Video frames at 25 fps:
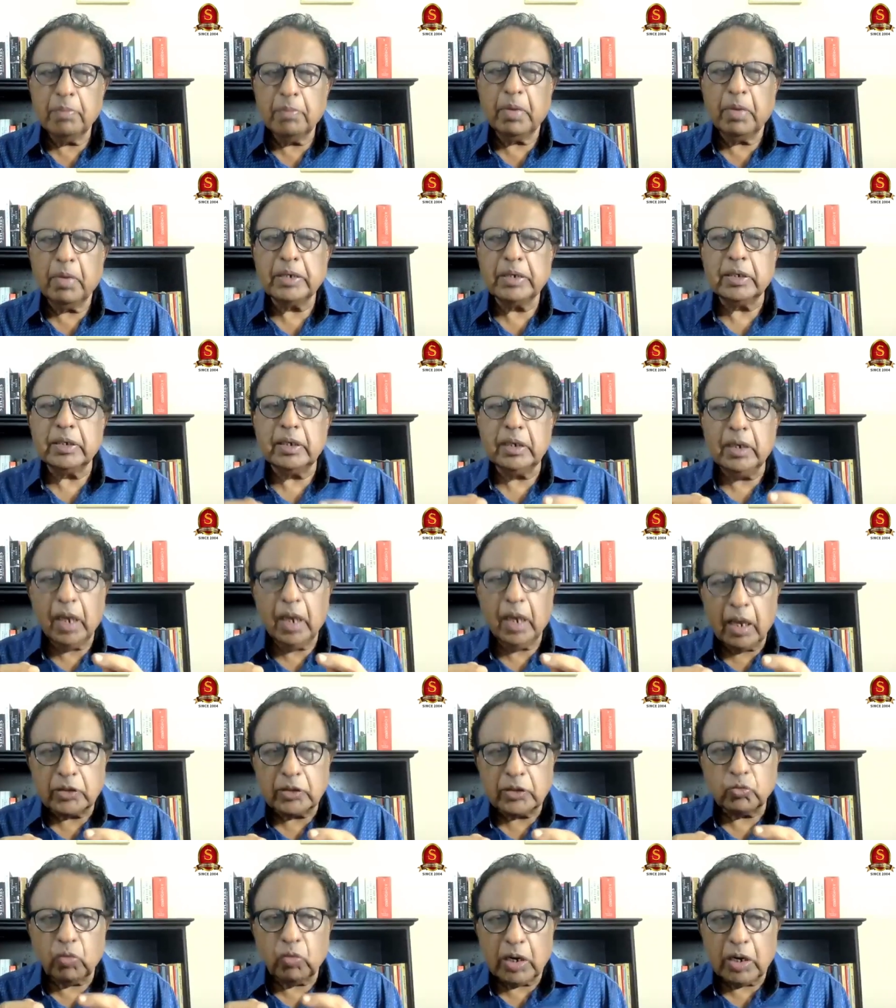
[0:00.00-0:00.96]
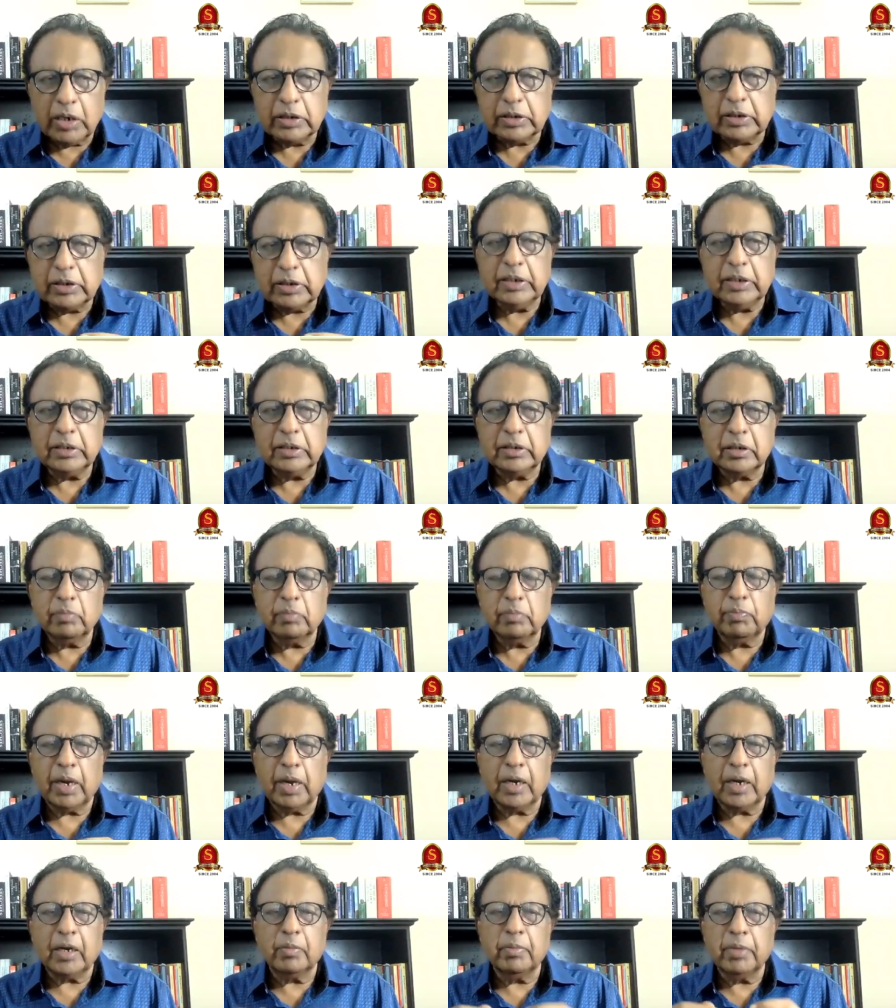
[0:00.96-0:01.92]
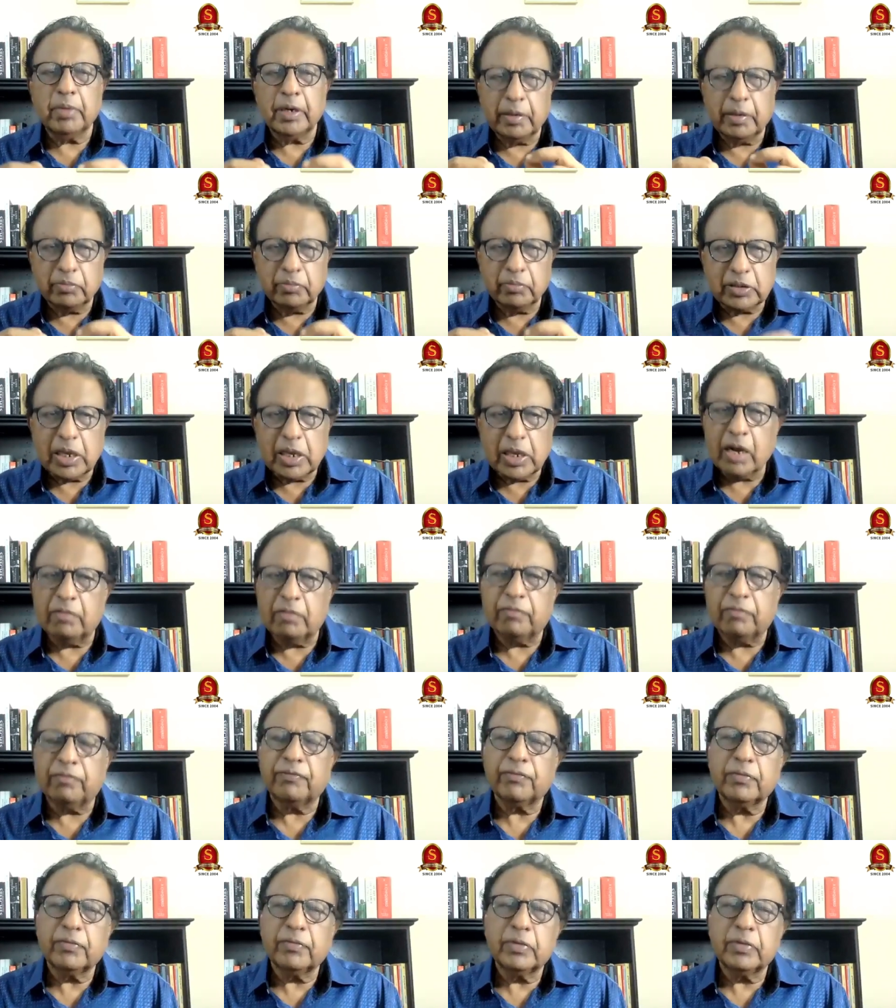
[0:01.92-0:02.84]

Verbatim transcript: But he has one seat in parliament himself